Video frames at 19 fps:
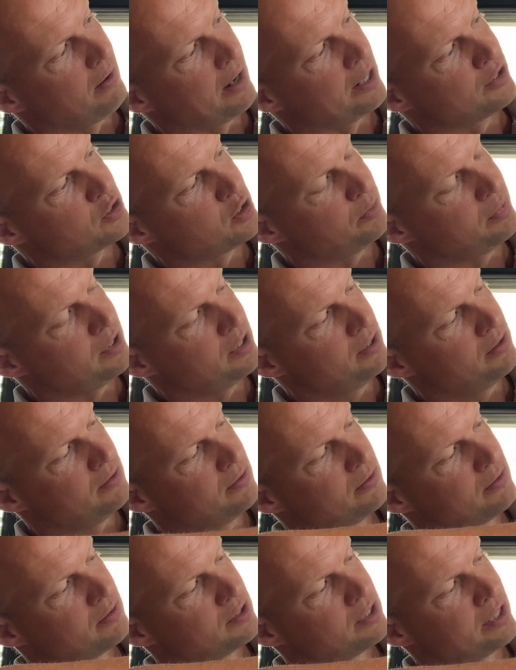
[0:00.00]
RGB
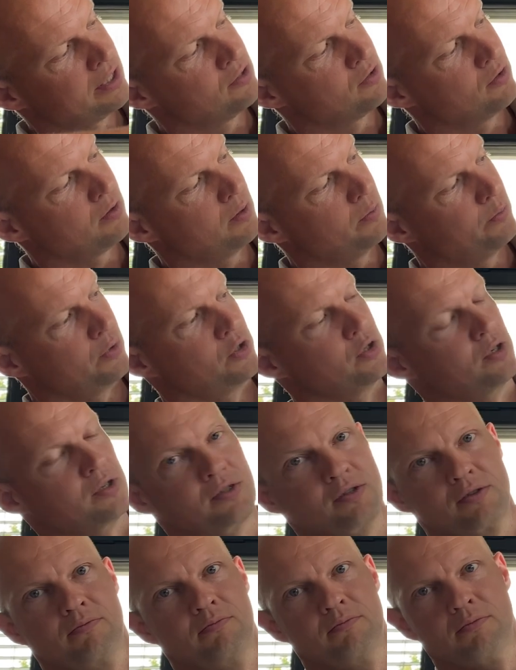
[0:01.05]
sensor, which
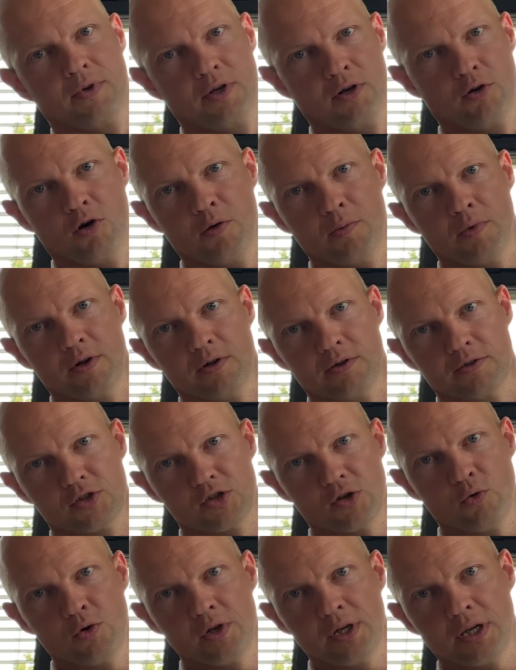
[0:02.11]
is a normal
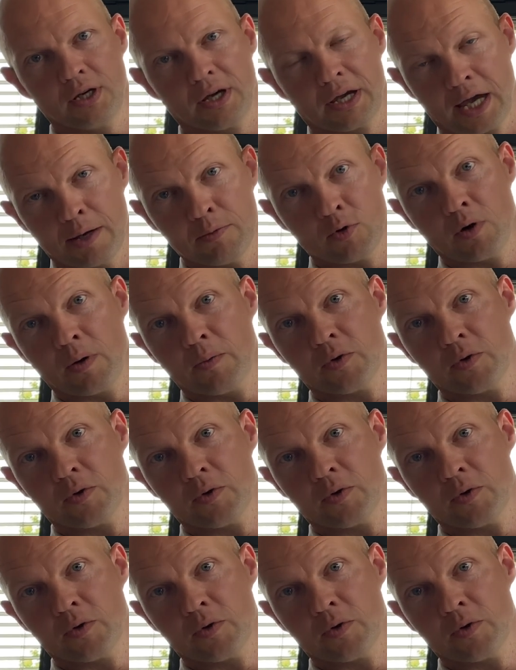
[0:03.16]
Sony camera